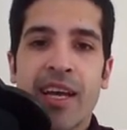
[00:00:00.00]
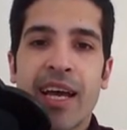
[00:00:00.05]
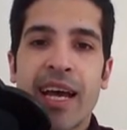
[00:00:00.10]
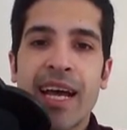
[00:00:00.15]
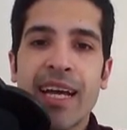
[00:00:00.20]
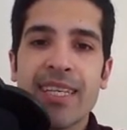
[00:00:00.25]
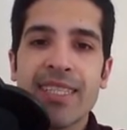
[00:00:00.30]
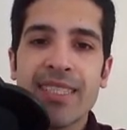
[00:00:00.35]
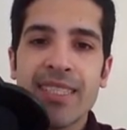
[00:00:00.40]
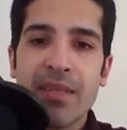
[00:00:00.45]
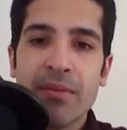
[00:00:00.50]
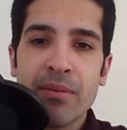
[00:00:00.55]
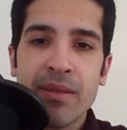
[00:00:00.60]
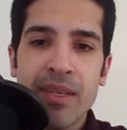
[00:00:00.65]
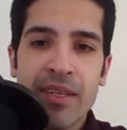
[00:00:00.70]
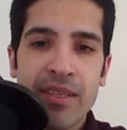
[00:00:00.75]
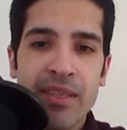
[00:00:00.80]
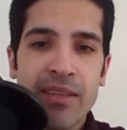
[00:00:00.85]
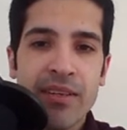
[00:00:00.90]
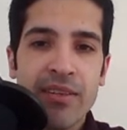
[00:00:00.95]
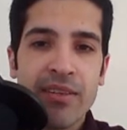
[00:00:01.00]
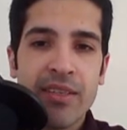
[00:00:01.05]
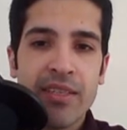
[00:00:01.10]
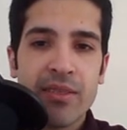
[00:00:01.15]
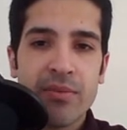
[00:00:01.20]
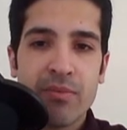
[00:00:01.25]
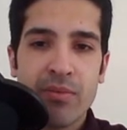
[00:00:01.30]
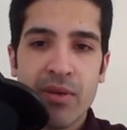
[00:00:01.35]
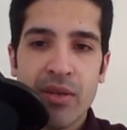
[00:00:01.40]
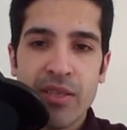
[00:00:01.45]
Accept header
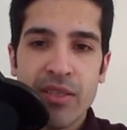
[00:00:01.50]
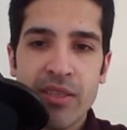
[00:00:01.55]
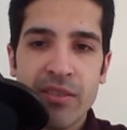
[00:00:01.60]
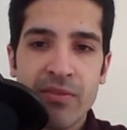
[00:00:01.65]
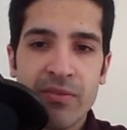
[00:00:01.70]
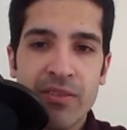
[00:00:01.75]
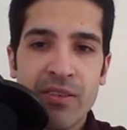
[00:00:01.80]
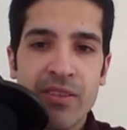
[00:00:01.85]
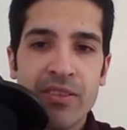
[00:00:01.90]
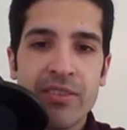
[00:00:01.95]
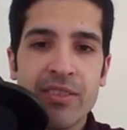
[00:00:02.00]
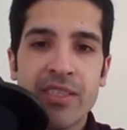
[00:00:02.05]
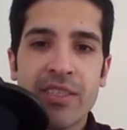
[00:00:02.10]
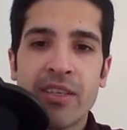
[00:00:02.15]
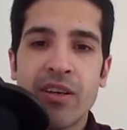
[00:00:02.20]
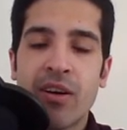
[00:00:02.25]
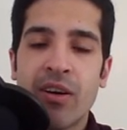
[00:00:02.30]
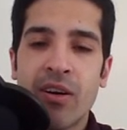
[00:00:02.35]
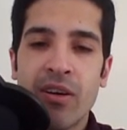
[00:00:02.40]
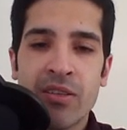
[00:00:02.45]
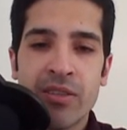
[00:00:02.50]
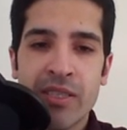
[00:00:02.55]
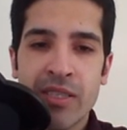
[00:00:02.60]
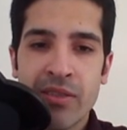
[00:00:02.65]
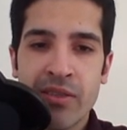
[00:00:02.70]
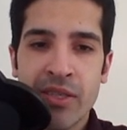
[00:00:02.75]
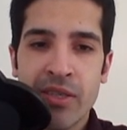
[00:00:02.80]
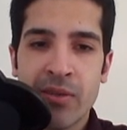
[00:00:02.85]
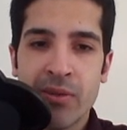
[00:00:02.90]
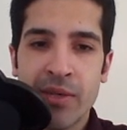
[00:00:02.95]
is by default in all the
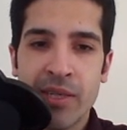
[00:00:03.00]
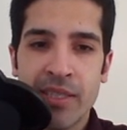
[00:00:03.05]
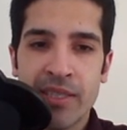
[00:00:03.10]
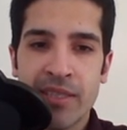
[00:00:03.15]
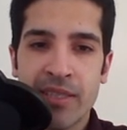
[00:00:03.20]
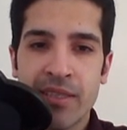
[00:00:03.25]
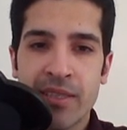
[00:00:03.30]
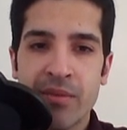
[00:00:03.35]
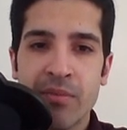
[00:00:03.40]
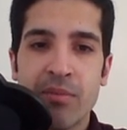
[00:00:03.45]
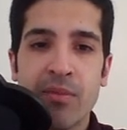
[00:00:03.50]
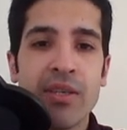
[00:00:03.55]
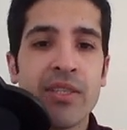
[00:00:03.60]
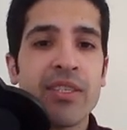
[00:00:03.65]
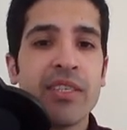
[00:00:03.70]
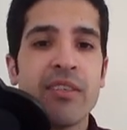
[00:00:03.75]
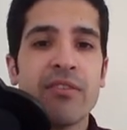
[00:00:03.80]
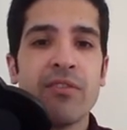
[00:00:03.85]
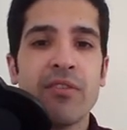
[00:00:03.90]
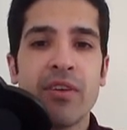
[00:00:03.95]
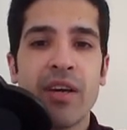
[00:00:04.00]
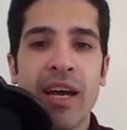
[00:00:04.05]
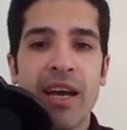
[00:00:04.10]
requests, but if you